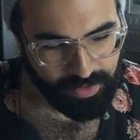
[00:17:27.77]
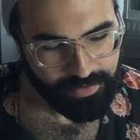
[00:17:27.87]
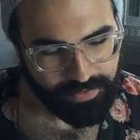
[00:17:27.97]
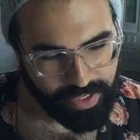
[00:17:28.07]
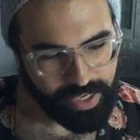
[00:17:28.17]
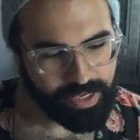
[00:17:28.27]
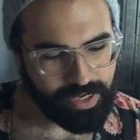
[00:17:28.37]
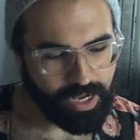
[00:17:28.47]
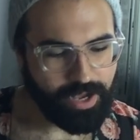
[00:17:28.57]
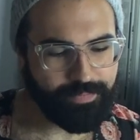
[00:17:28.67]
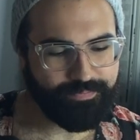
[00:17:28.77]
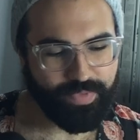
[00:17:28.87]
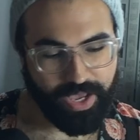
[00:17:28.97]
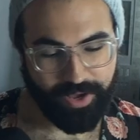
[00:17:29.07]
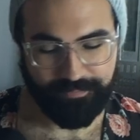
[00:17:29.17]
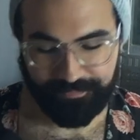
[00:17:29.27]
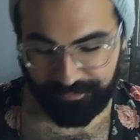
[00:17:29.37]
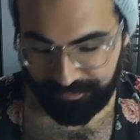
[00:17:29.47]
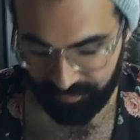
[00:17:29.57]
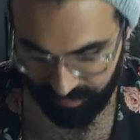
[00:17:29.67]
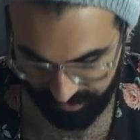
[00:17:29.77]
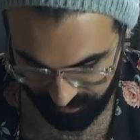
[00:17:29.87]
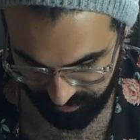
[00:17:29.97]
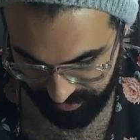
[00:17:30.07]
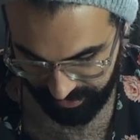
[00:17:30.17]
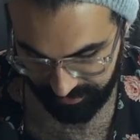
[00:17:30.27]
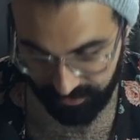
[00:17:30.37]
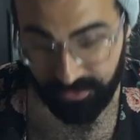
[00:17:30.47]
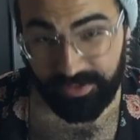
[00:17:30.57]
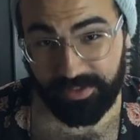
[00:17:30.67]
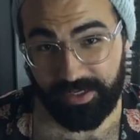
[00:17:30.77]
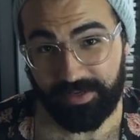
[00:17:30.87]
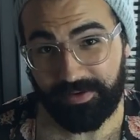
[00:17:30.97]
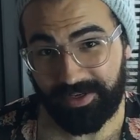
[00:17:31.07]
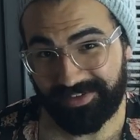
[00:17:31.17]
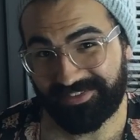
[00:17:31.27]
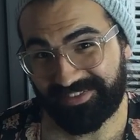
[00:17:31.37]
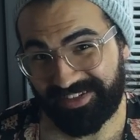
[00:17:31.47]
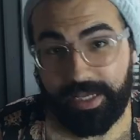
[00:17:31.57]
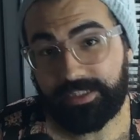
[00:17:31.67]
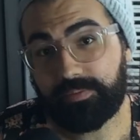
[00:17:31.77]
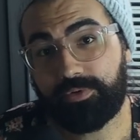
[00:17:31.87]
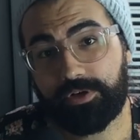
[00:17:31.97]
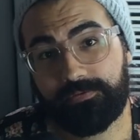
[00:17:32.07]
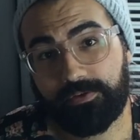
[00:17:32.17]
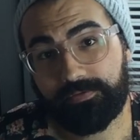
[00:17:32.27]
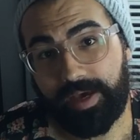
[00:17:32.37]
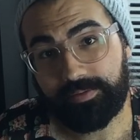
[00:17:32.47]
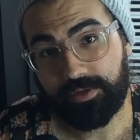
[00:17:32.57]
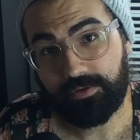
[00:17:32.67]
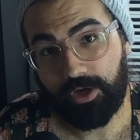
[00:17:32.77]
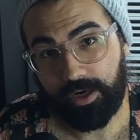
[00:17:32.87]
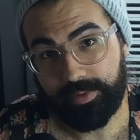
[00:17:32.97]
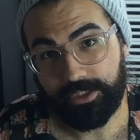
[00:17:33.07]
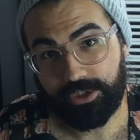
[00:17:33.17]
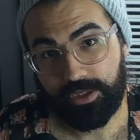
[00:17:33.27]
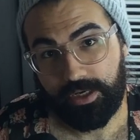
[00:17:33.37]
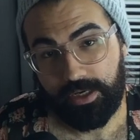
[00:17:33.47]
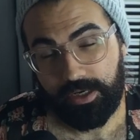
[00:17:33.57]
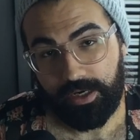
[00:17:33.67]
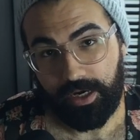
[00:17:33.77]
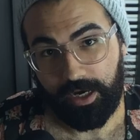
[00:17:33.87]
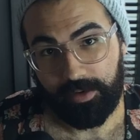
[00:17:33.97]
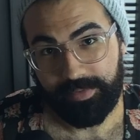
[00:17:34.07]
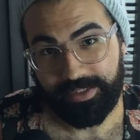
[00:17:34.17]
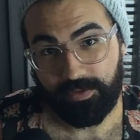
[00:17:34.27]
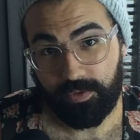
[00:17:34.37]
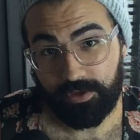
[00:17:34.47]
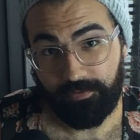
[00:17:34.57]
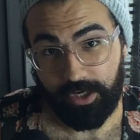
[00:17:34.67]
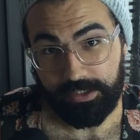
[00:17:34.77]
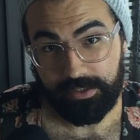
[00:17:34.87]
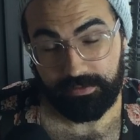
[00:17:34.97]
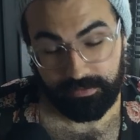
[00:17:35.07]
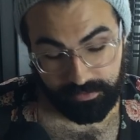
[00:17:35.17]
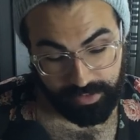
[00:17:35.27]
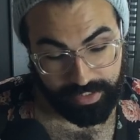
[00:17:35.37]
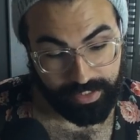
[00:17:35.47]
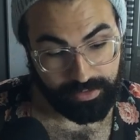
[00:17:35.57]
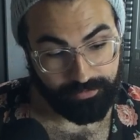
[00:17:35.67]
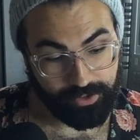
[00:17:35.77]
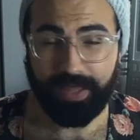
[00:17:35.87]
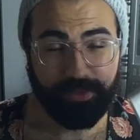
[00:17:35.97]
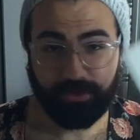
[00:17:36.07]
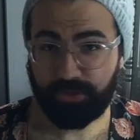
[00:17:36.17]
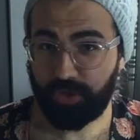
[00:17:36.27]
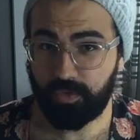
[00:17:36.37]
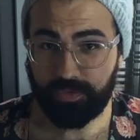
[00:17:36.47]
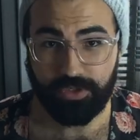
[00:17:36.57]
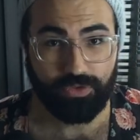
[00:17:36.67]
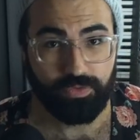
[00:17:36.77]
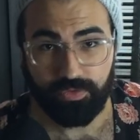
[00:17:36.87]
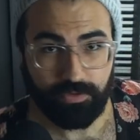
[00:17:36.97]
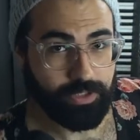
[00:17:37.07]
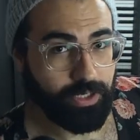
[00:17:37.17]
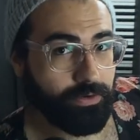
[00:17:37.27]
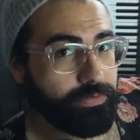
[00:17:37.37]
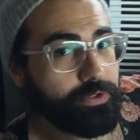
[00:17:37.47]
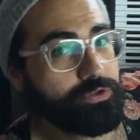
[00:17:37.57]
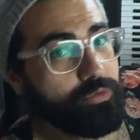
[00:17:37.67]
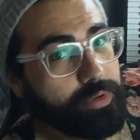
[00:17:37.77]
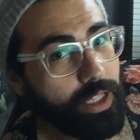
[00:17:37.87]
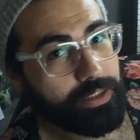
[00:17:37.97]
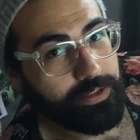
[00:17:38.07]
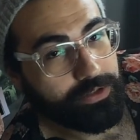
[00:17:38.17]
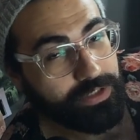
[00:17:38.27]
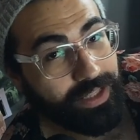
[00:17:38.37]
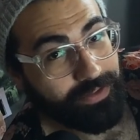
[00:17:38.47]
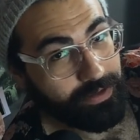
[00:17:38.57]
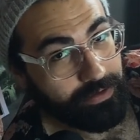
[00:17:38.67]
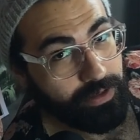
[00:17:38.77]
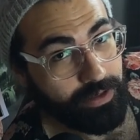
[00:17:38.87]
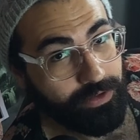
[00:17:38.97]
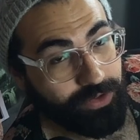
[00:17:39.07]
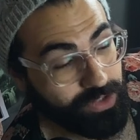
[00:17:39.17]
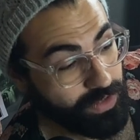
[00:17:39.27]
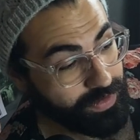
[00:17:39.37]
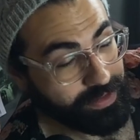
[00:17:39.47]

They, um, yeah, this was a, this was a, a it's a book full of absolute garbage. Um, it's a work of art, and I love it. There's no there's no story here. There's no plot. There's nothing. There's nothing.